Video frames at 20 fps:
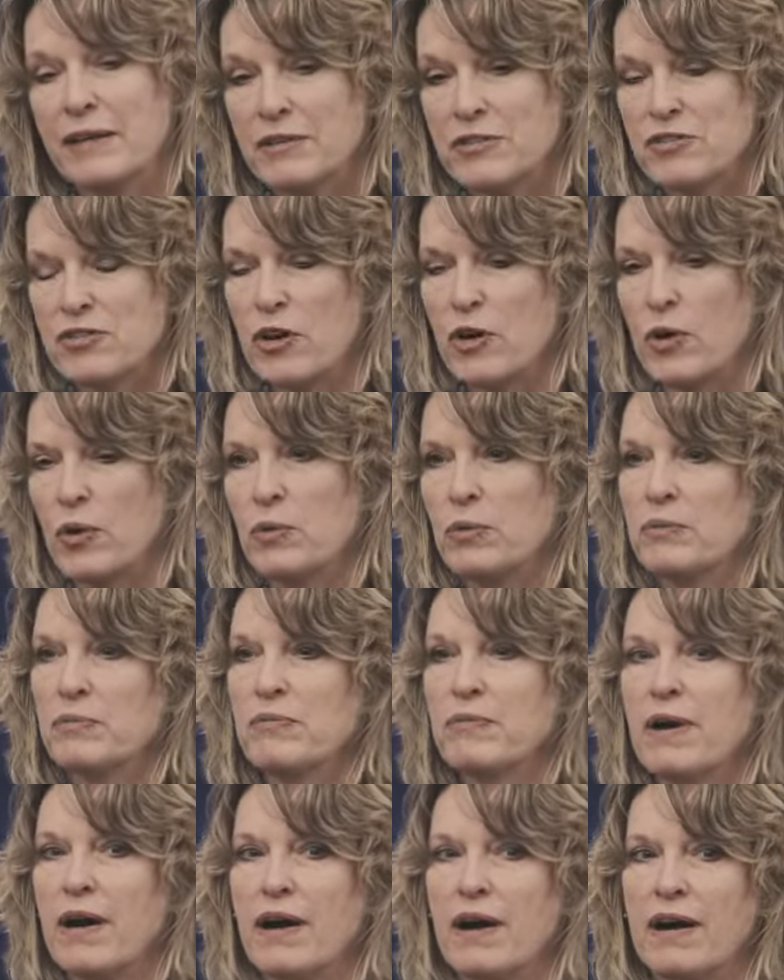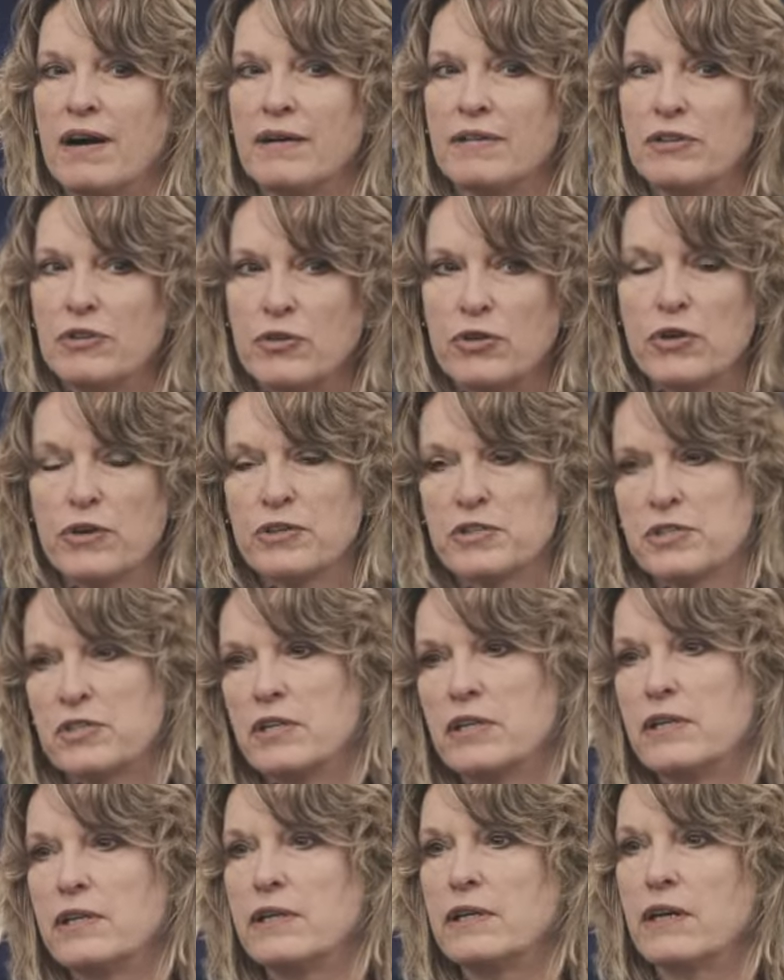So New York
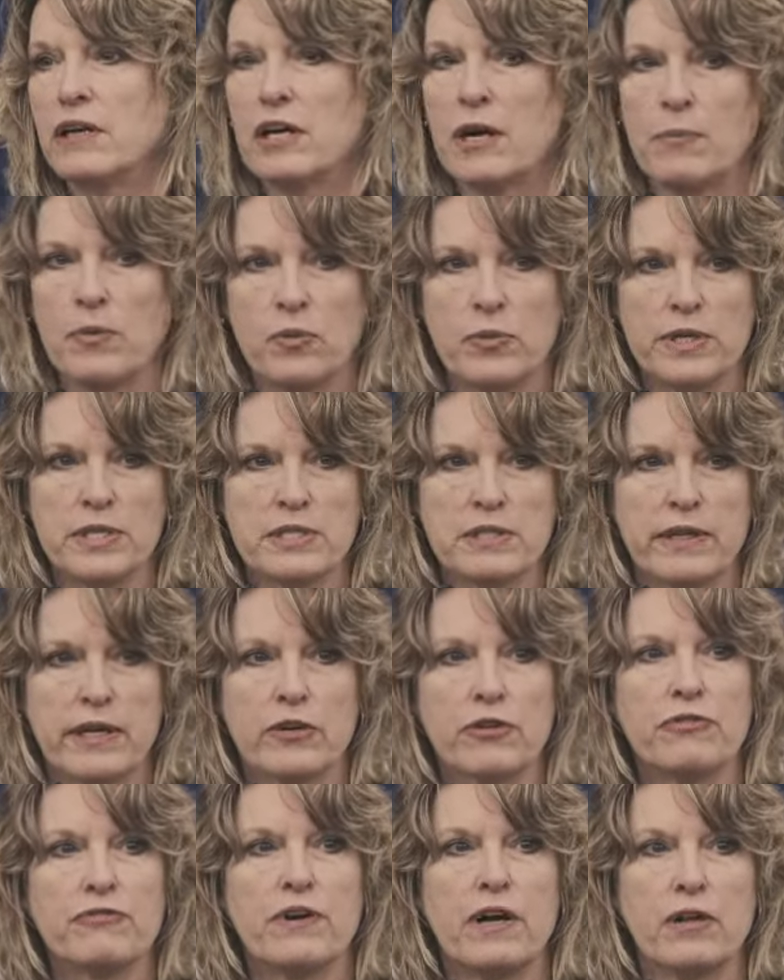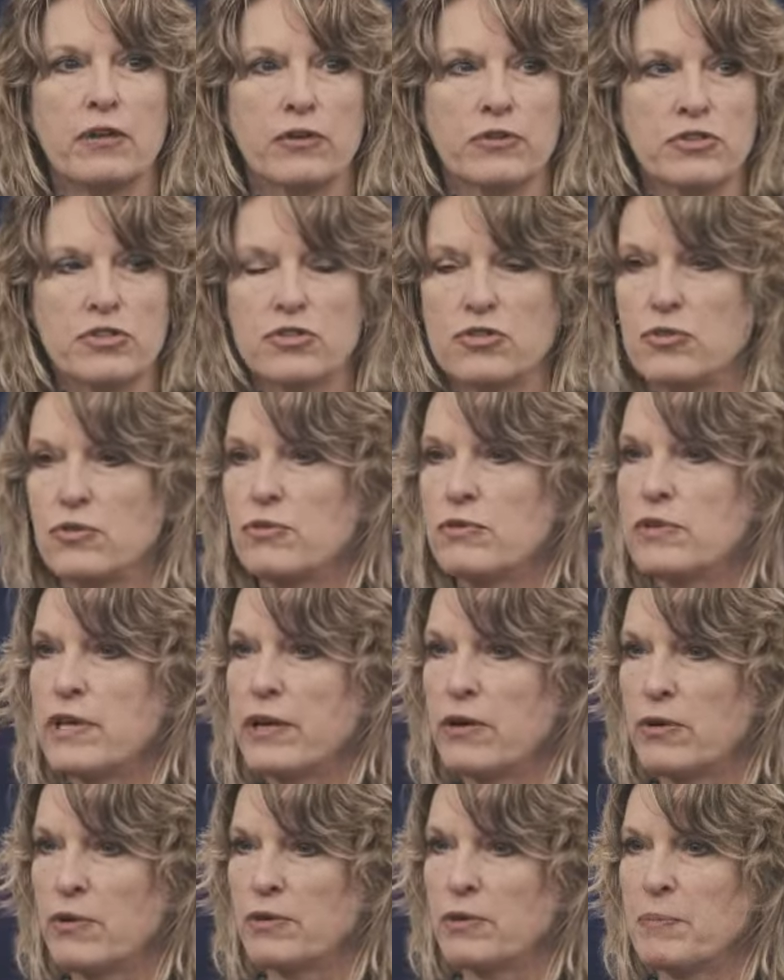City, a couple weeks later, followed suit.
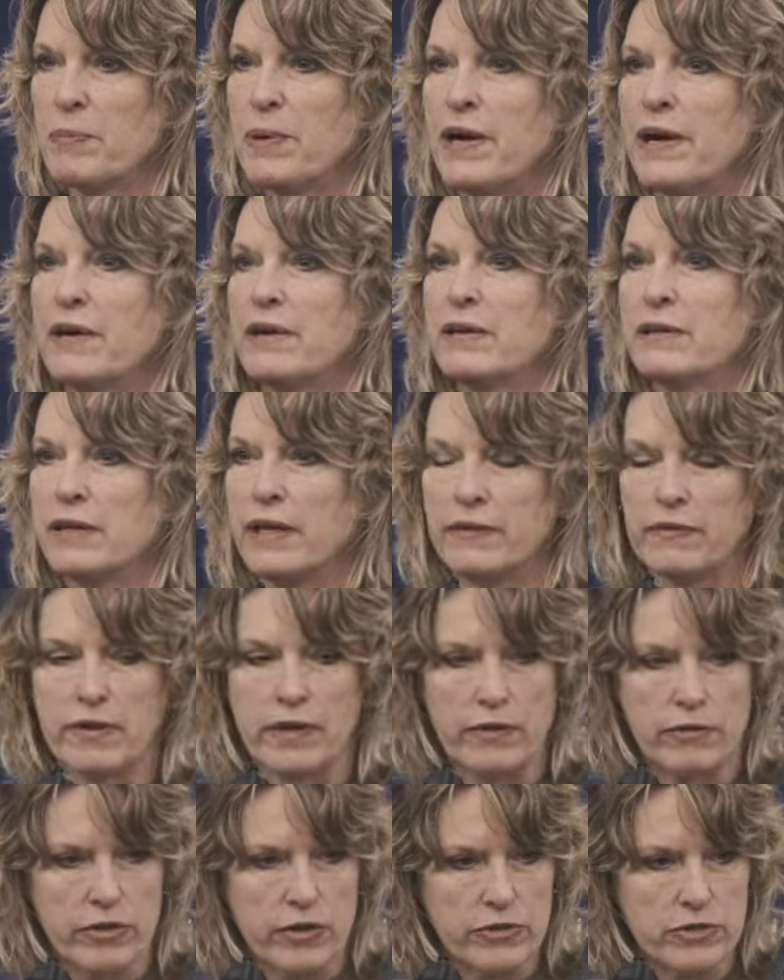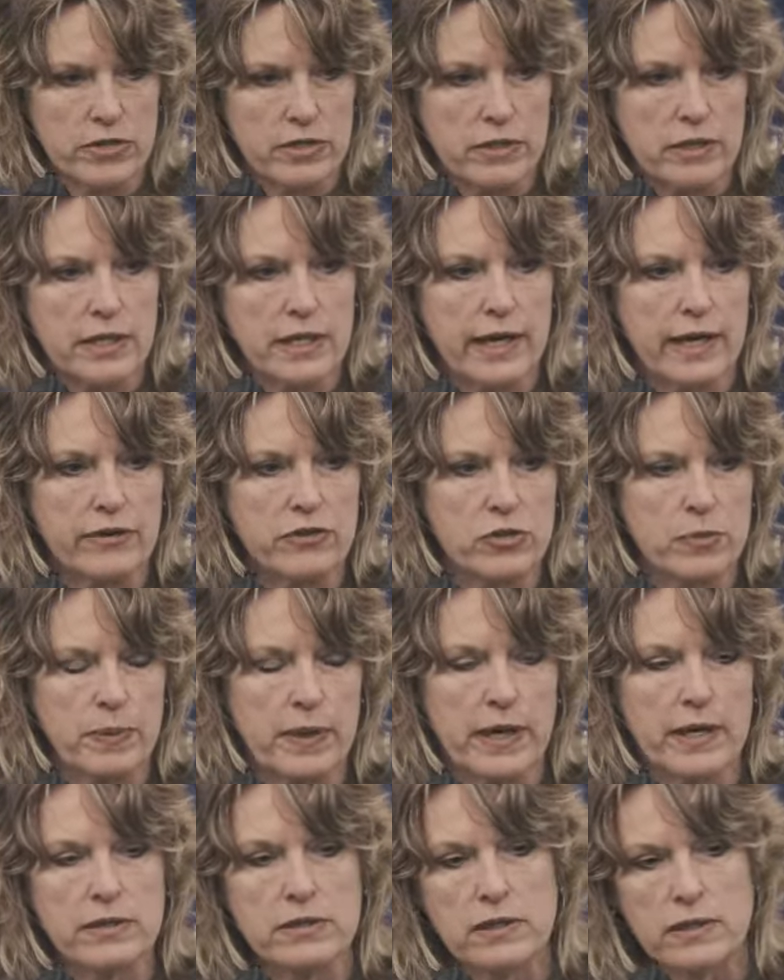They heard about it, and their city council
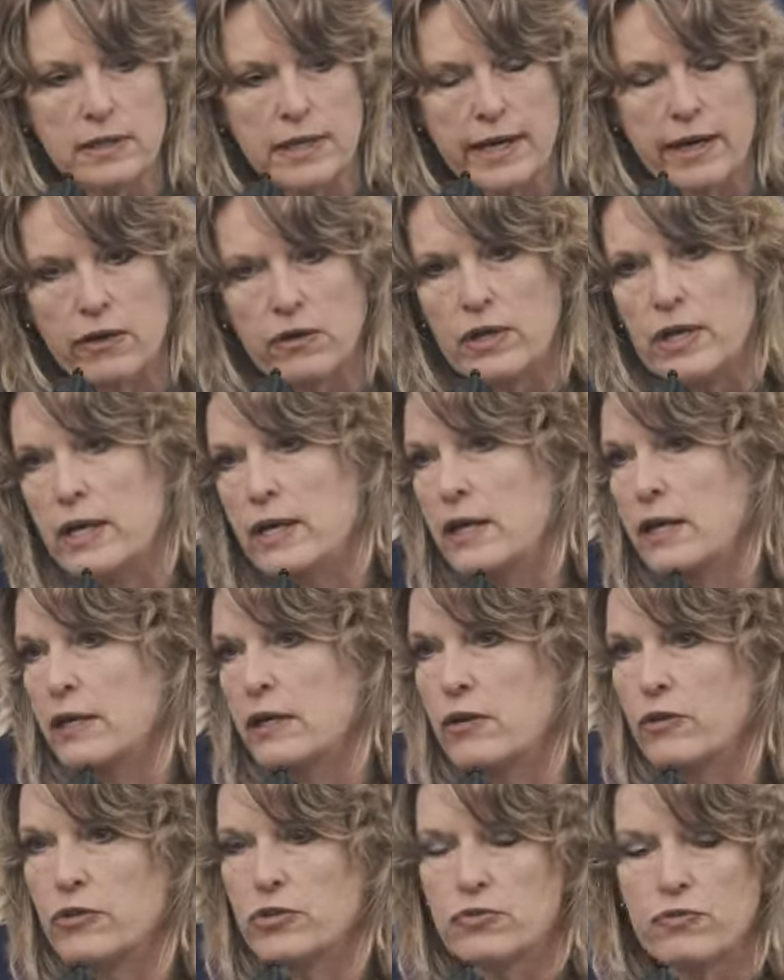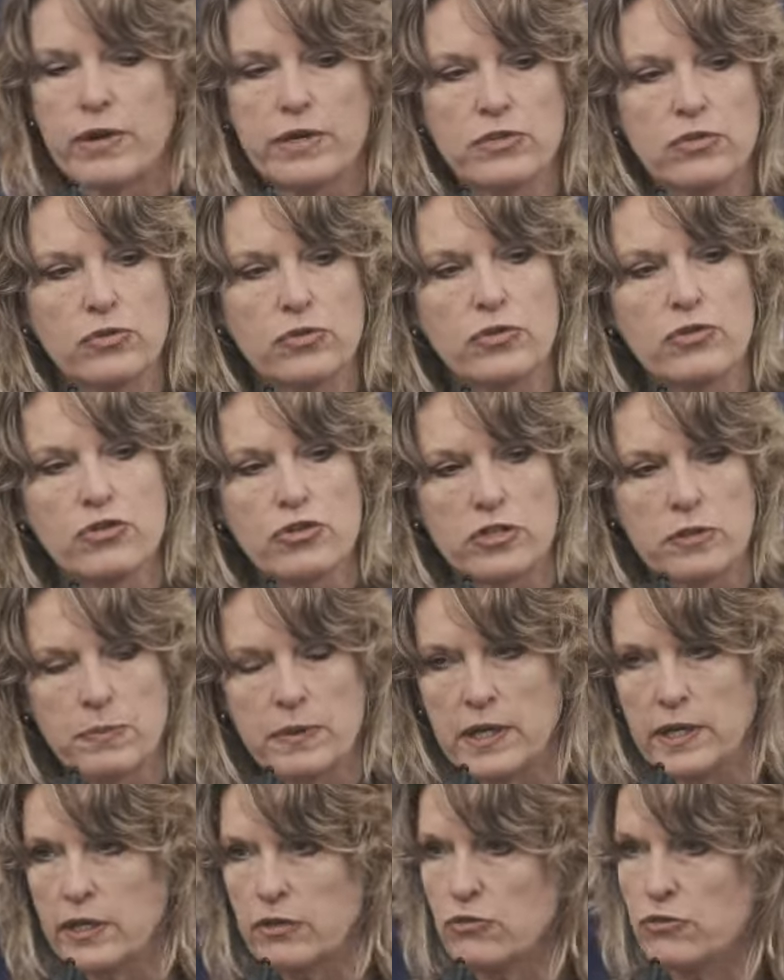passed it. Now there's resolutions
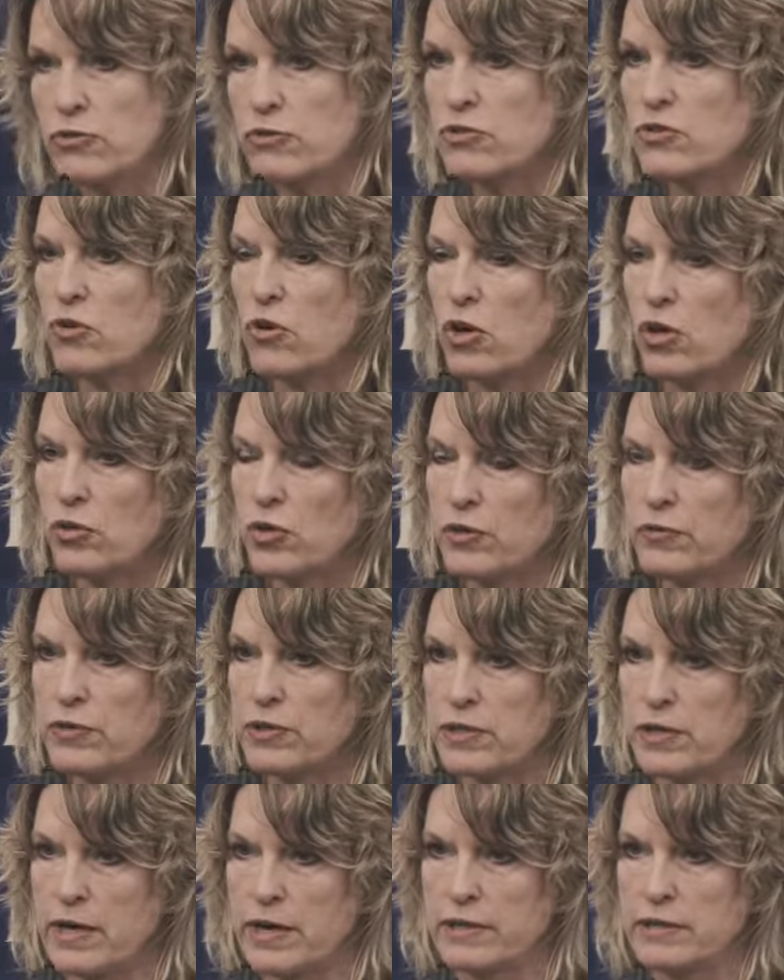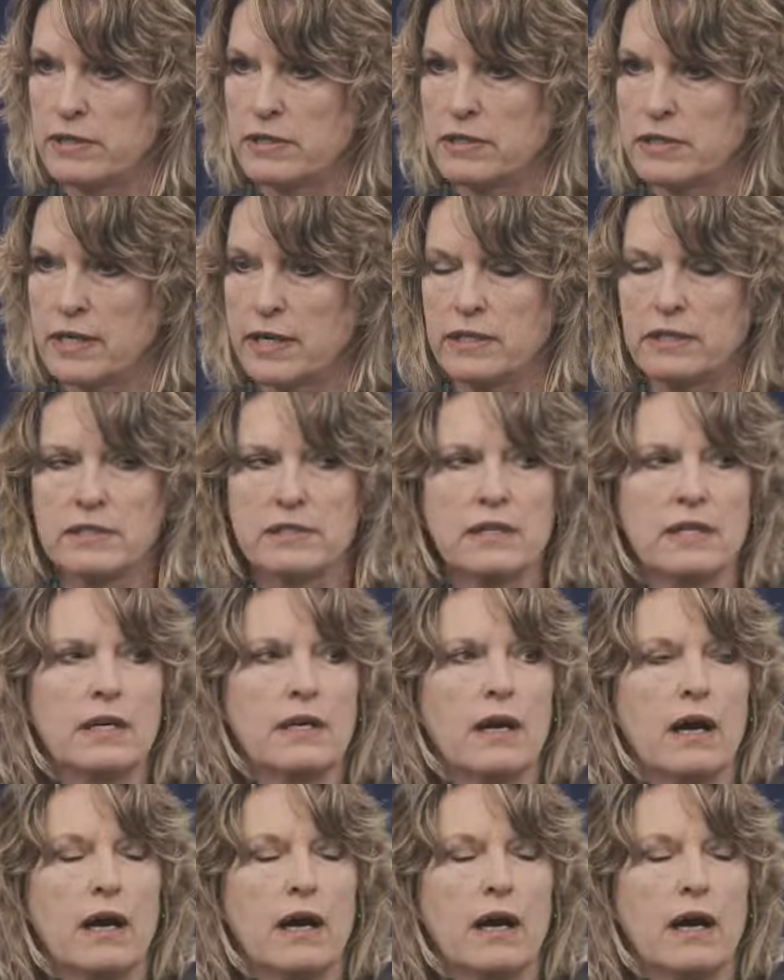being introduced all over the United States.